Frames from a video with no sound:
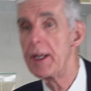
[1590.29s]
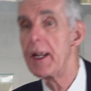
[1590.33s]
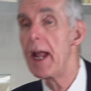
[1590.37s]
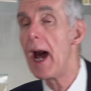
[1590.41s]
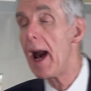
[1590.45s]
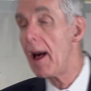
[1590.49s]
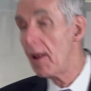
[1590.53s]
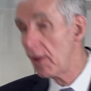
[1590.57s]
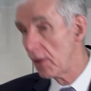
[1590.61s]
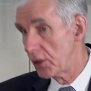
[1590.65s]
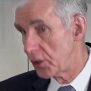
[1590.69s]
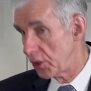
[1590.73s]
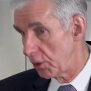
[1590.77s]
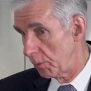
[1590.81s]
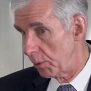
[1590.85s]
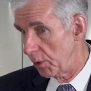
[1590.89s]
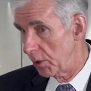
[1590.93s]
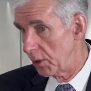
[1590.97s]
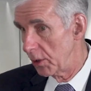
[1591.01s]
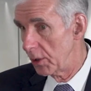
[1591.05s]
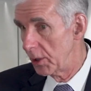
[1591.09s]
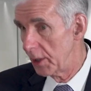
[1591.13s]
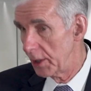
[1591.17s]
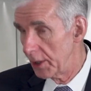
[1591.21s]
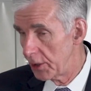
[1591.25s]

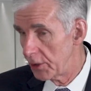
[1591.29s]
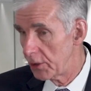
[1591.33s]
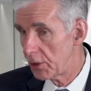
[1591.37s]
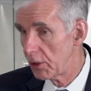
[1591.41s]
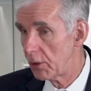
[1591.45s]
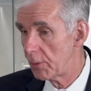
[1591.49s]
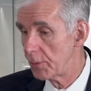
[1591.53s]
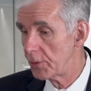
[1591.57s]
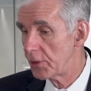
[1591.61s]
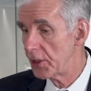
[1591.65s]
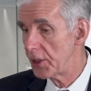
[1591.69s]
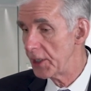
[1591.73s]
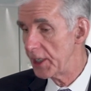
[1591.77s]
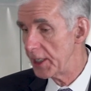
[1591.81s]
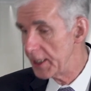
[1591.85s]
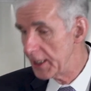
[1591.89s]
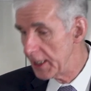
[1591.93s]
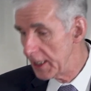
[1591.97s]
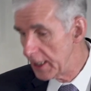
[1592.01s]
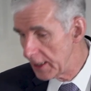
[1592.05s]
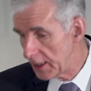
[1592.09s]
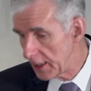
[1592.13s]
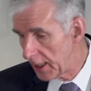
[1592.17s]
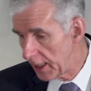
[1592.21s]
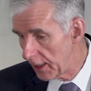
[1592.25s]
knowledgeable in terms of the
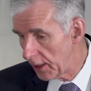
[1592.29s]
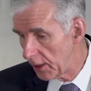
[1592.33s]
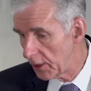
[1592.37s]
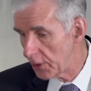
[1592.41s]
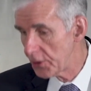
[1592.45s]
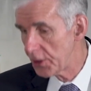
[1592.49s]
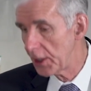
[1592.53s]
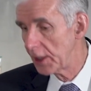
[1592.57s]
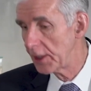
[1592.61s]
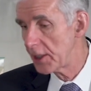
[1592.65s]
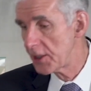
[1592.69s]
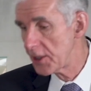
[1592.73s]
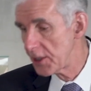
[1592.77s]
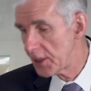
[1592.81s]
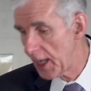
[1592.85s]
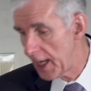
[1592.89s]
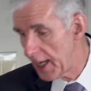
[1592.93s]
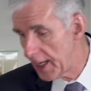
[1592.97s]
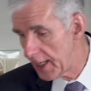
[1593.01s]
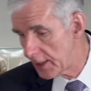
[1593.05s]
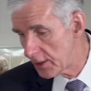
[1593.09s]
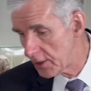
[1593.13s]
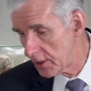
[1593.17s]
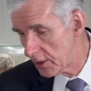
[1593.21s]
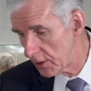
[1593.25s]
details and the
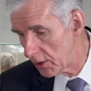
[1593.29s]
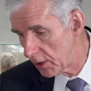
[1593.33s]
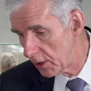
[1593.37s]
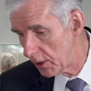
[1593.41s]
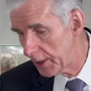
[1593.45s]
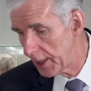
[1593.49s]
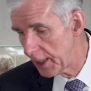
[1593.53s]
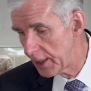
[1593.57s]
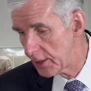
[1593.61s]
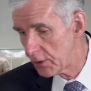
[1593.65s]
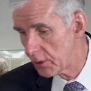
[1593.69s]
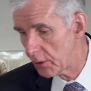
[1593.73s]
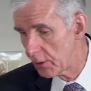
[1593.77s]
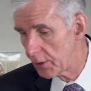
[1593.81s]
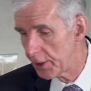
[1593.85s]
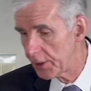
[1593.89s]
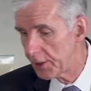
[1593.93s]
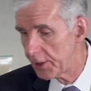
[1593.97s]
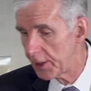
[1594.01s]
science and all that sort of